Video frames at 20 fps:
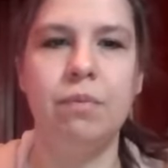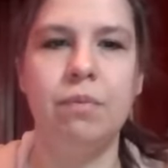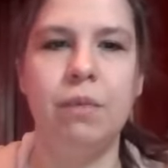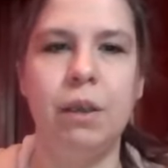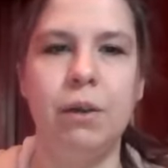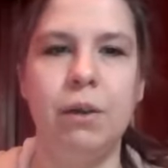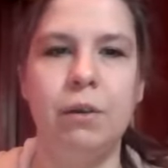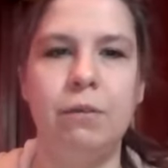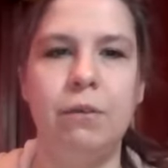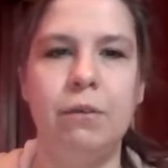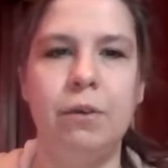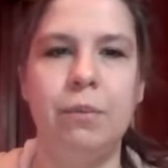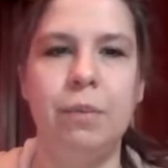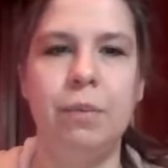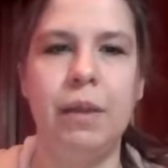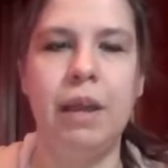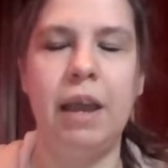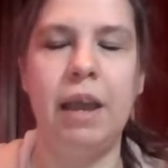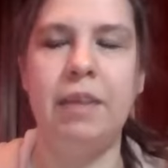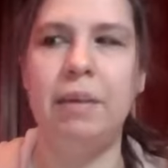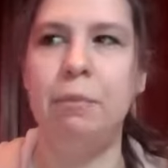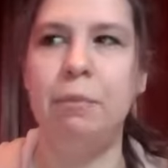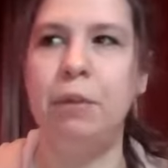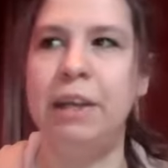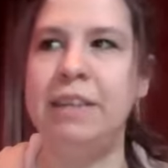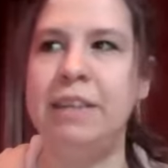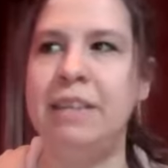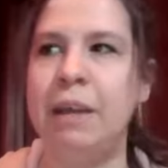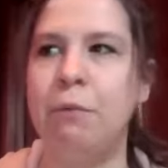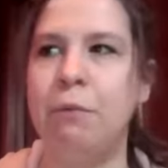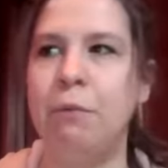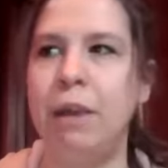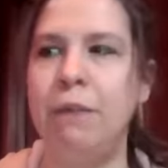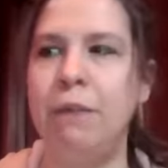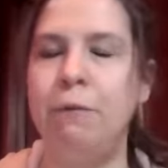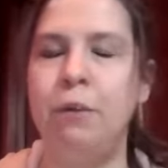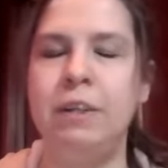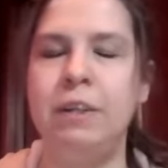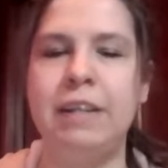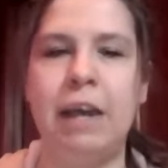Beautiful. And then place that
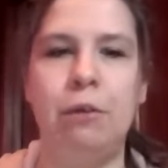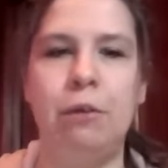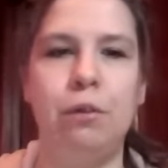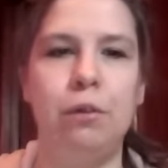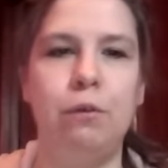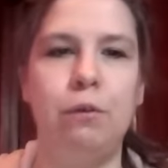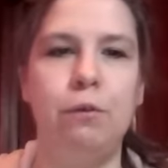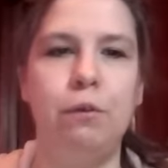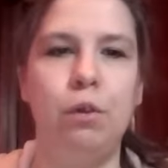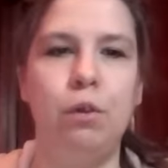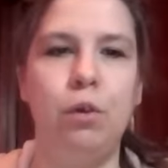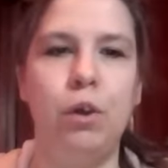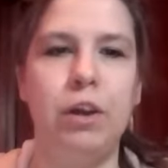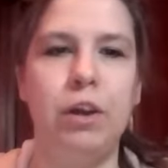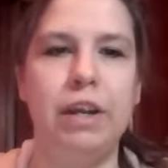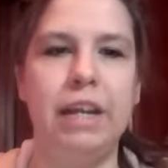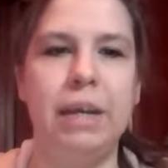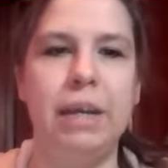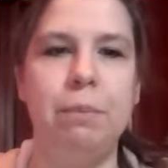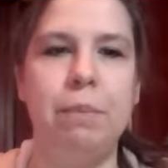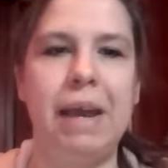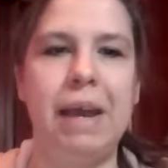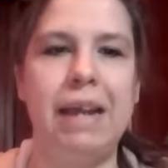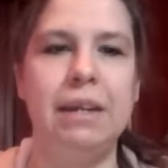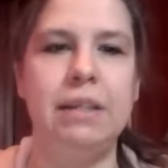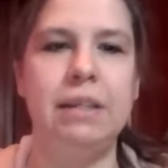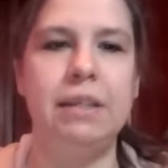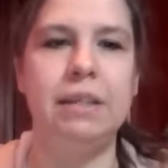right foot down to the floor, knee bent,